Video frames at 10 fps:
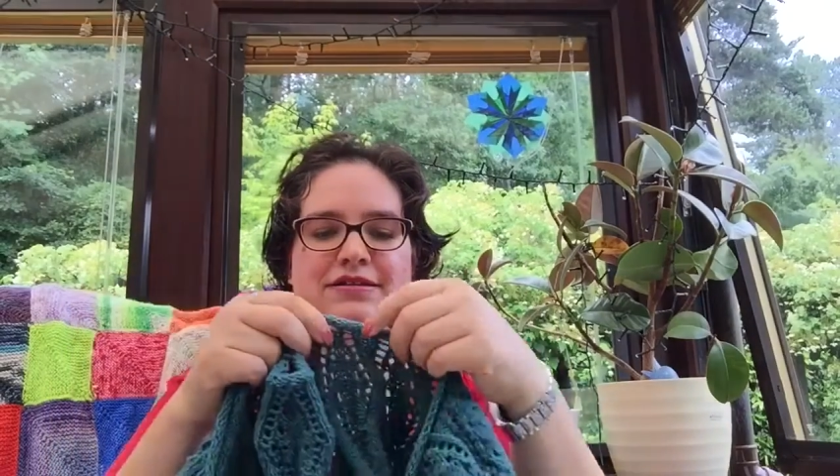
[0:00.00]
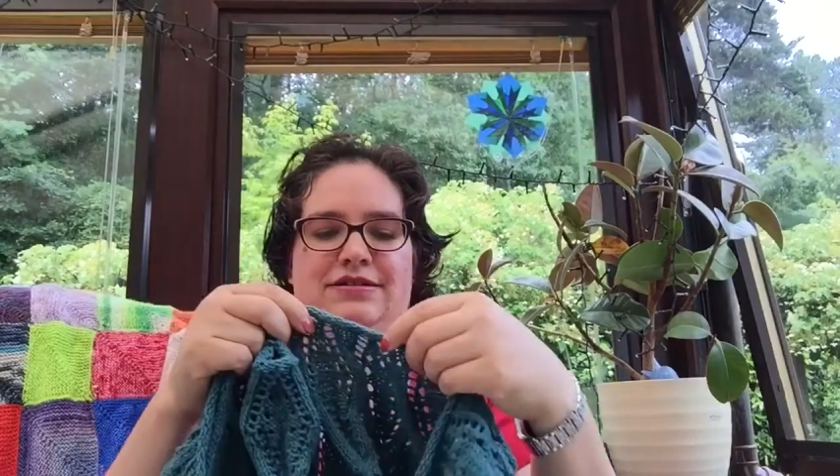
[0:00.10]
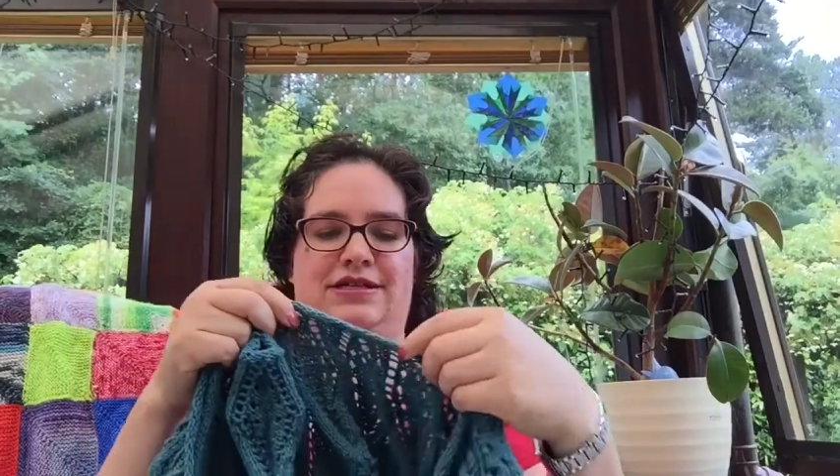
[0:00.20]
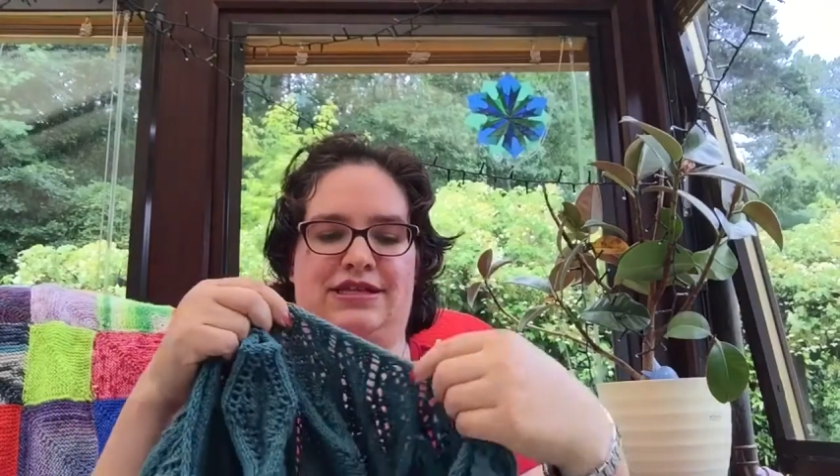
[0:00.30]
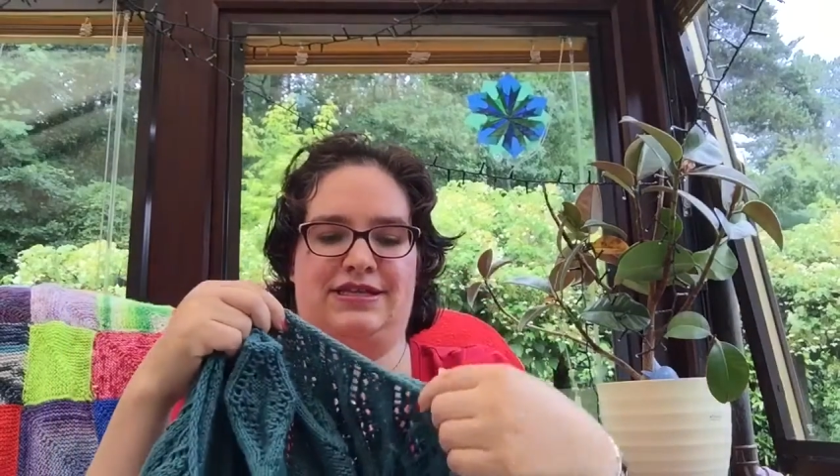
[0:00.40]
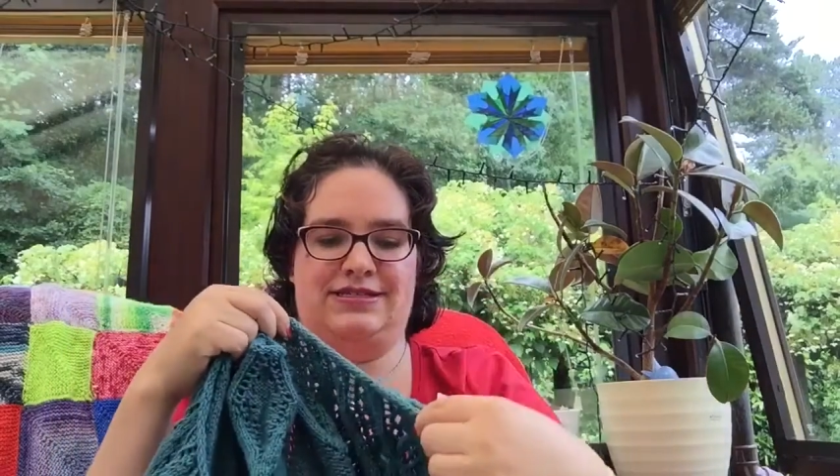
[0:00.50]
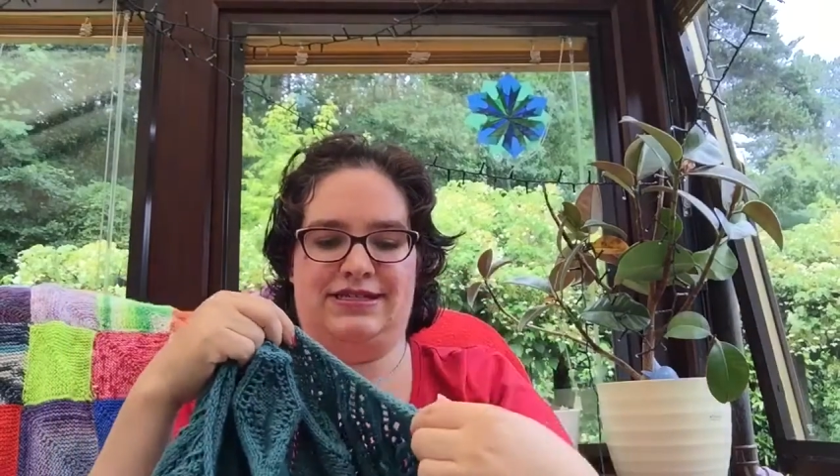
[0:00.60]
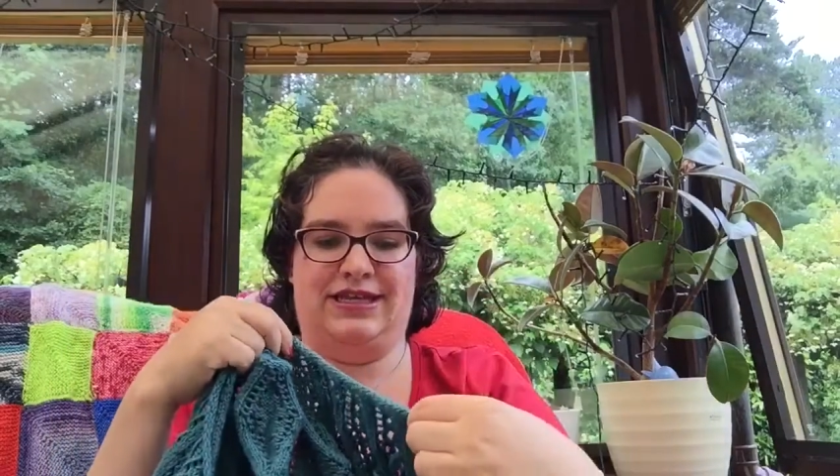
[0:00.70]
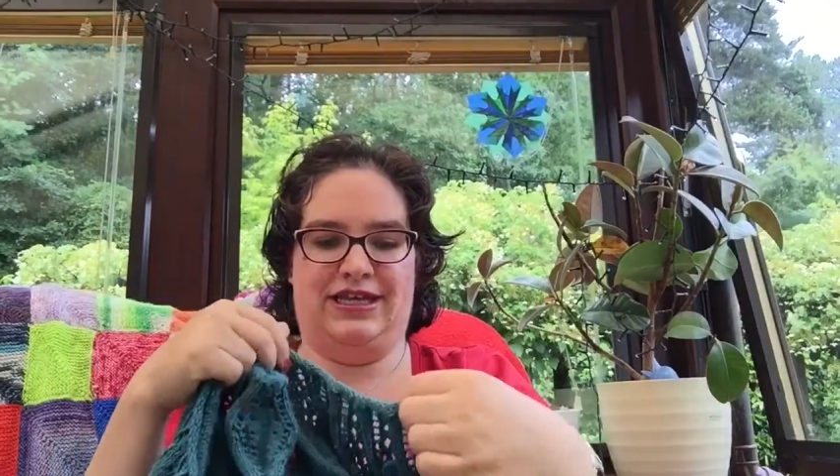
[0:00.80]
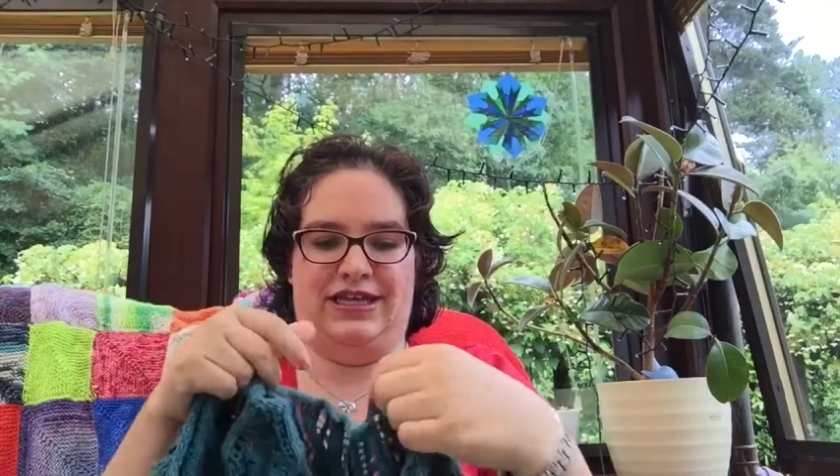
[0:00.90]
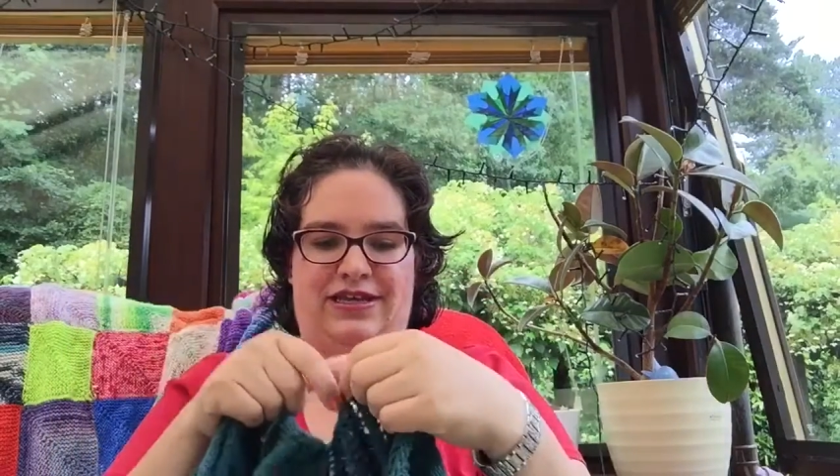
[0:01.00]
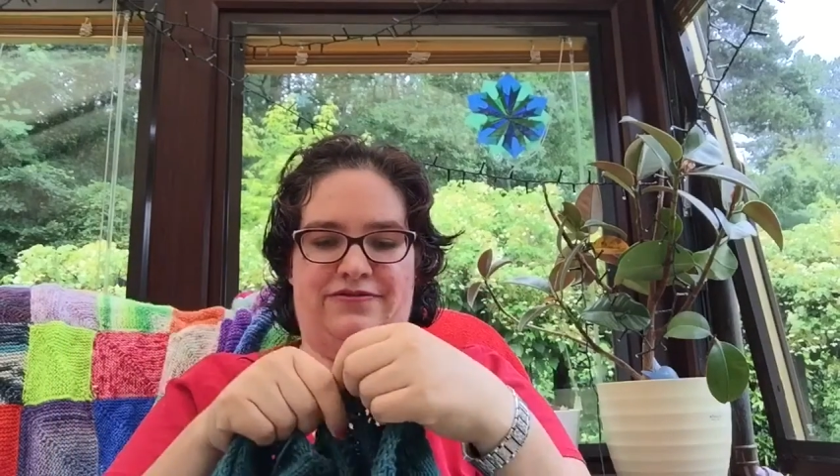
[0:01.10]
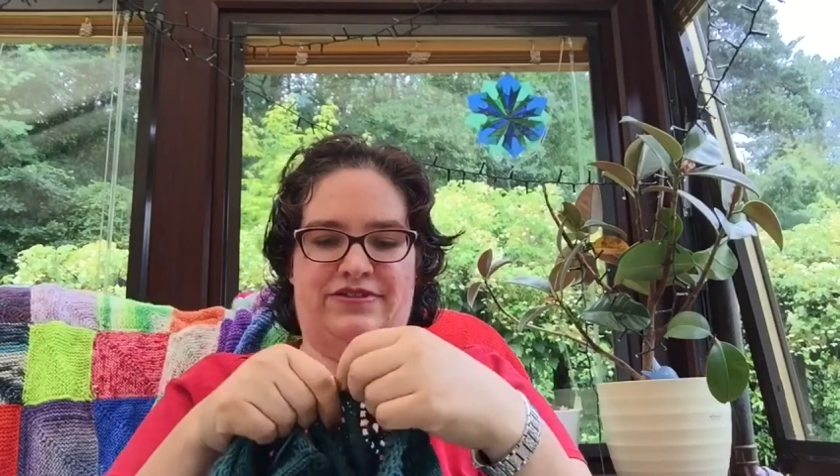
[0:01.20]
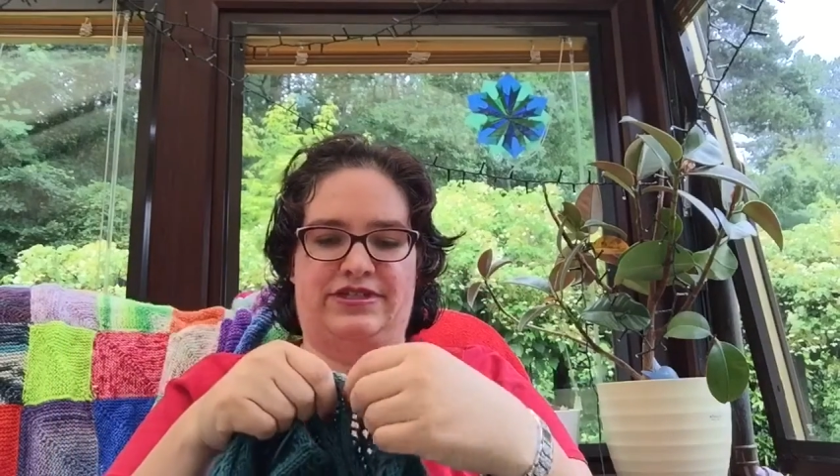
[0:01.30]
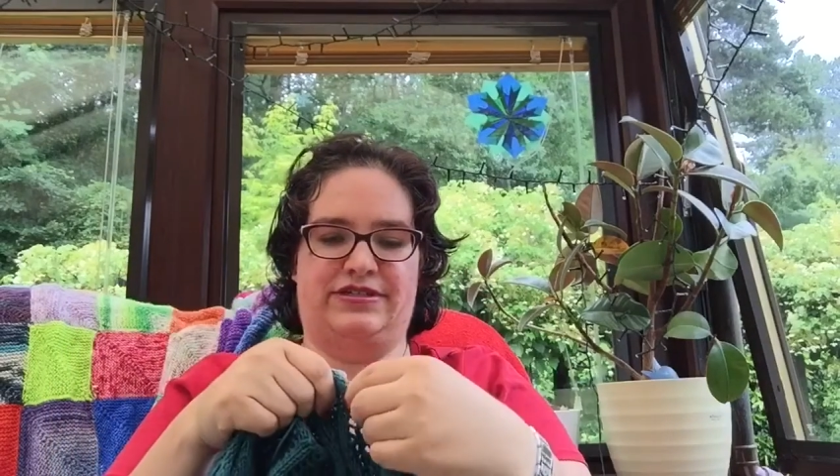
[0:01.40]
did the
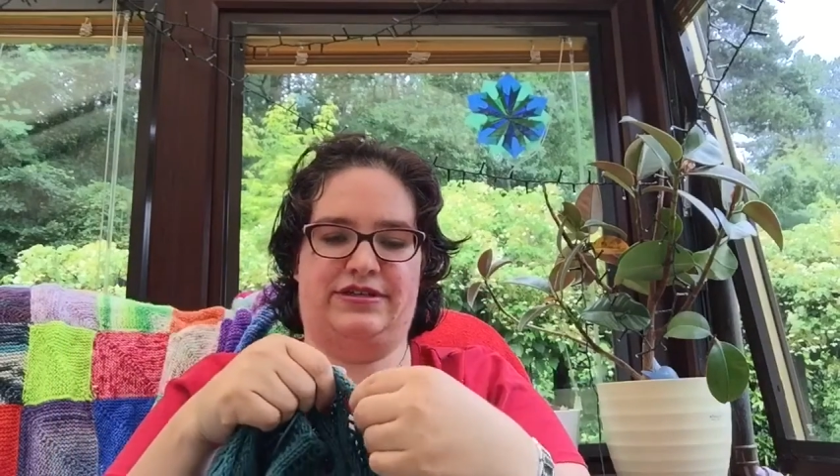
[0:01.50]
sleeves,